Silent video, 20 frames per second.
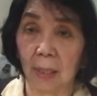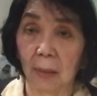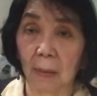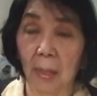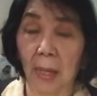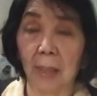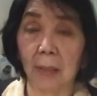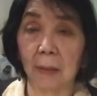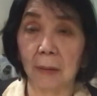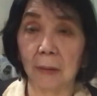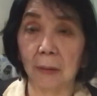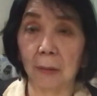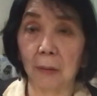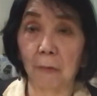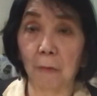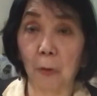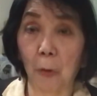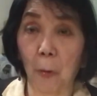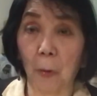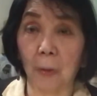And
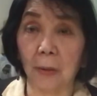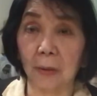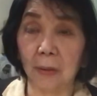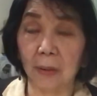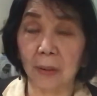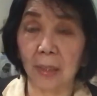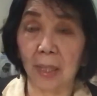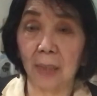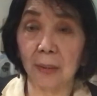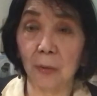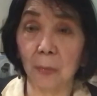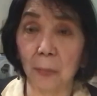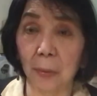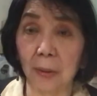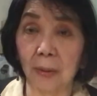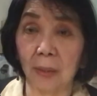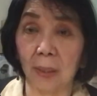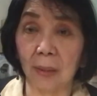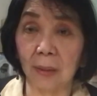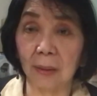of course, get a
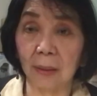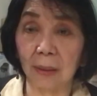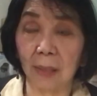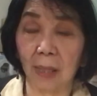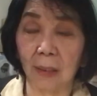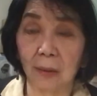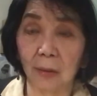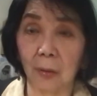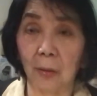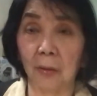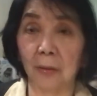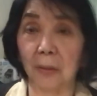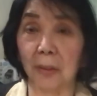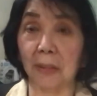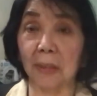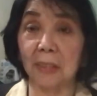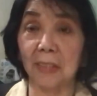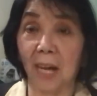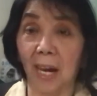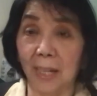witness not on their
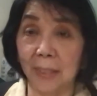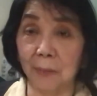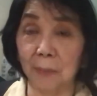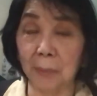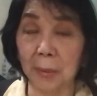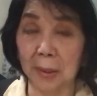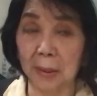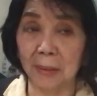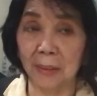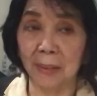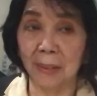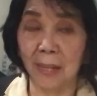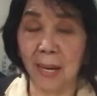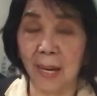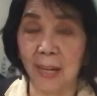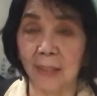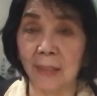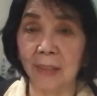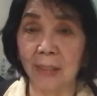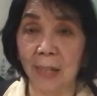side, because
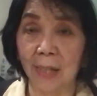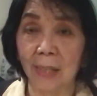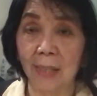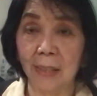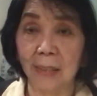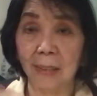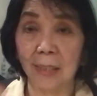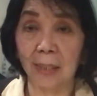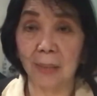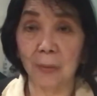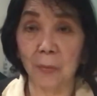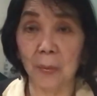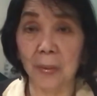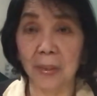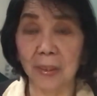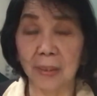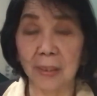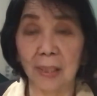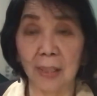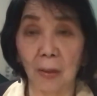then that
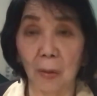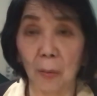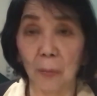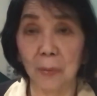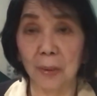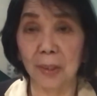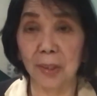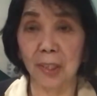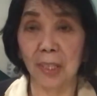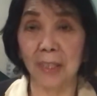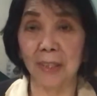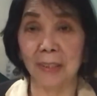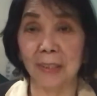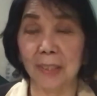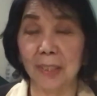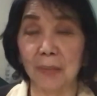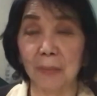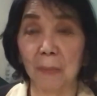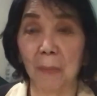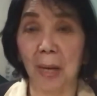witness can always change
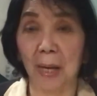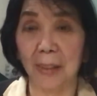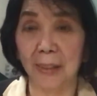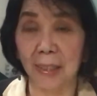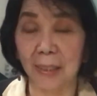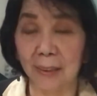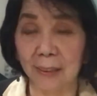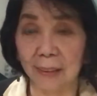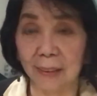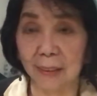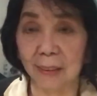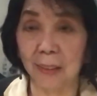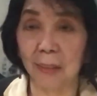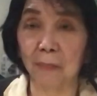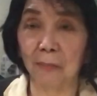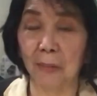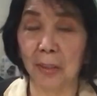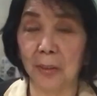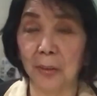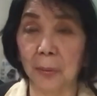his mind and
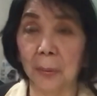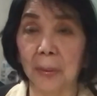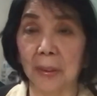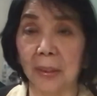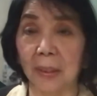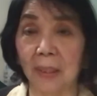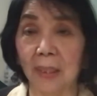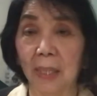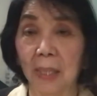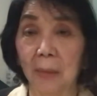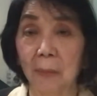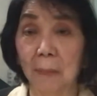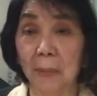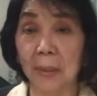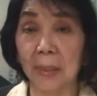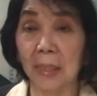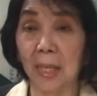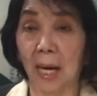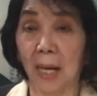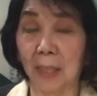eventually
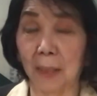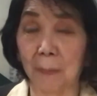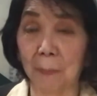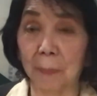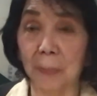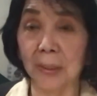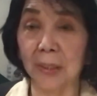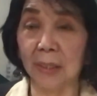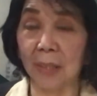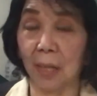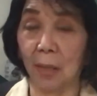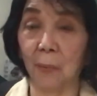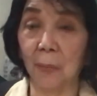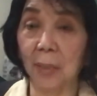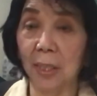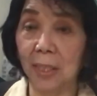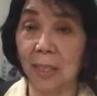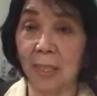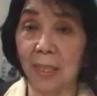mas kakampi siya with